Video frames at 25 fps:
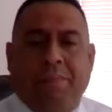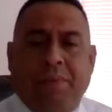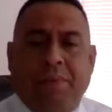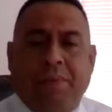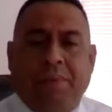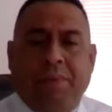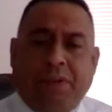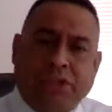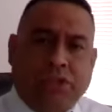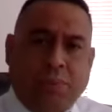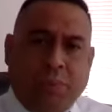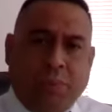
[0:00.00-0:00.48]

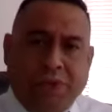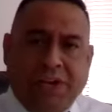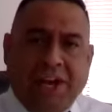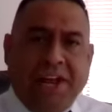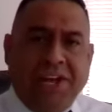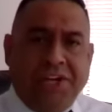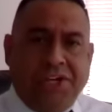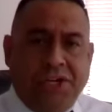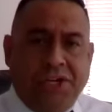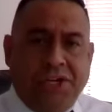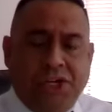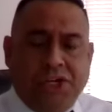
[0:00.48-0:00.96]
but this is
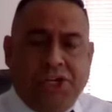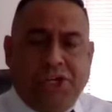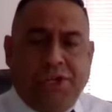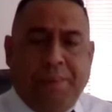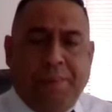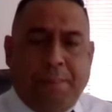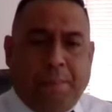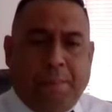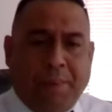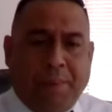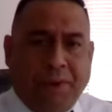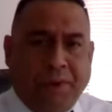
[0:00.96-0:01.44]

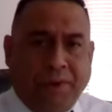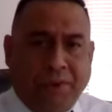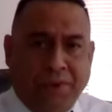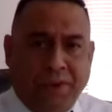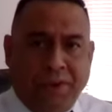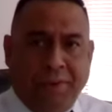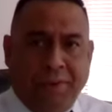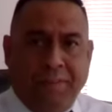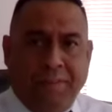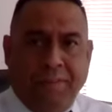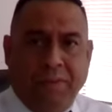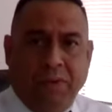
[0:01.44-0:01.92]
relationship
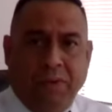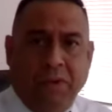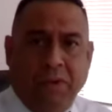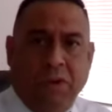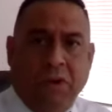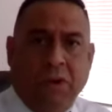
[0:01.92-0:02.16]
building.